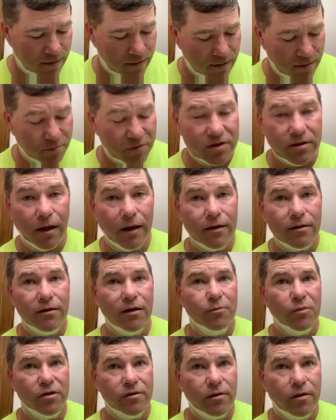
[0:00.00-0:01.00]
Mistake
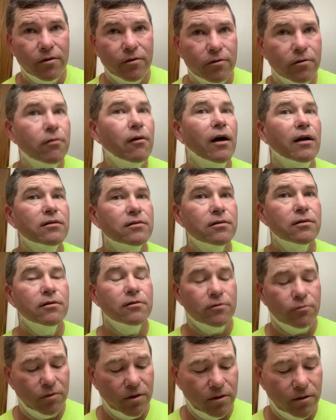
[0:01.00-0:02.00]
number 2, I see
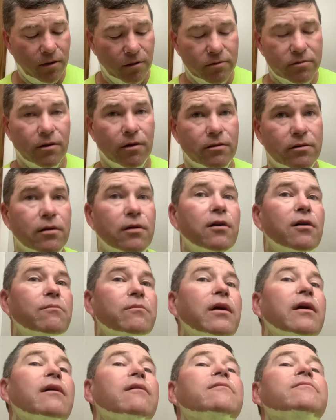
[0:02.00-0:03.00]
his window start to come
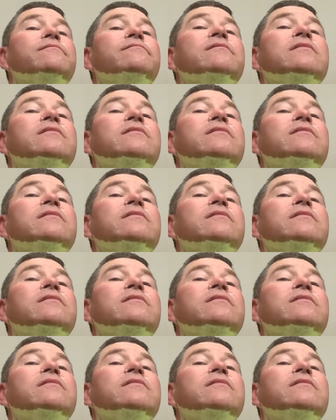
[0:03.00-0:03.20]
down.